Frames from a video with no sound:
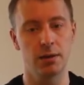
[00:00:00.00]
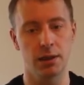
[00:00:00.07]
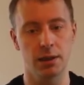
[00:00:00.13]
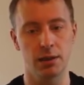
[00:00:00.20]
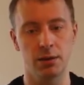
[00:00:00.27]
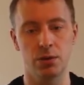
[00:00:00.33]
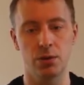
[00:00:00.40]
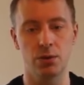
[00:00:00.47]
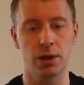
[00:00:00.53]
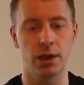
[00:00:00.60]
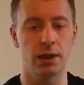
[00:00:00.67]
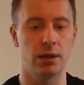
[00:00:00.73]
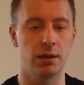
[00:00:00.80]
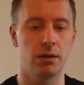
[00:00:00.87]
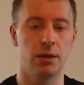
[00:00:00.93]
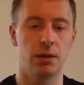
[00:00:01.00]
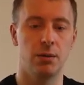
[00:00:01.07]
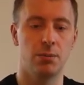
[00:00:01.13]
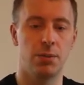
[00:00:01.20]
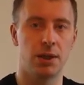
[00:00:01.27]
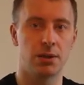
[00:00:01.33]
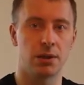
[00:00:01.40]
then you can
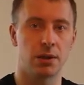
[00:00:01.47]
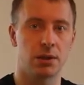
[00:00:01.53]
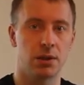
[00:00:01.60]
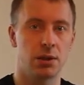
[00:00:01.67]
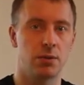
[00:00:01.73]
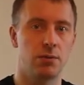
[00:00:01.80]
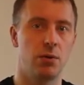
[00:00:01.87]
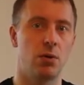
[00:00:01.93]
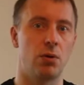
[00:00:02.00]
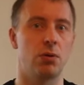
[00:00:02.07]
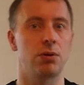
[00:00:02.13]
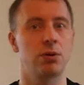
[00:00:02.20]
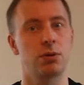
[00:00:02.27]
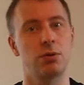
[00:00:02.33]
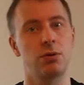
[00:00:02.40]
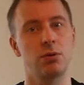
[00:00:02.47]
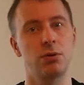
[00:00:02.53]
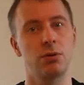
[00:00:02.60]
be successful also